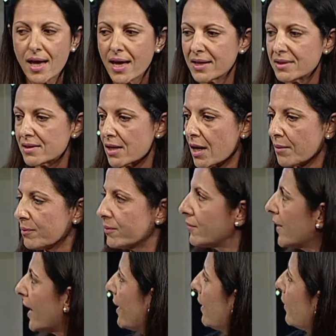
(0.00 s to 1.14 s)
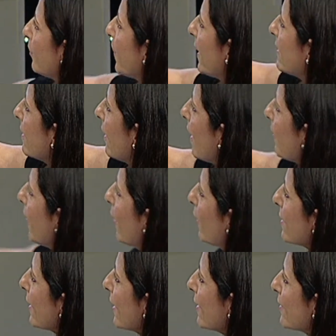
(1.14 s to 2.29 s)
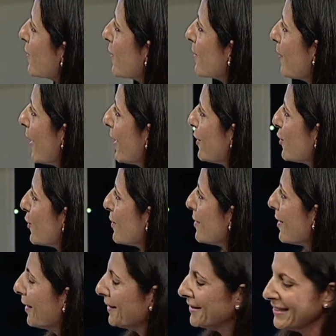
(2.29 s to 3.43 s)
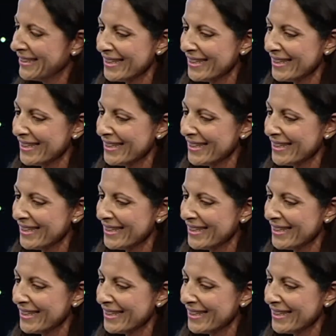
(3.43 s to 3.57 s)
And um, that little bundle I'm holding is was my daughter.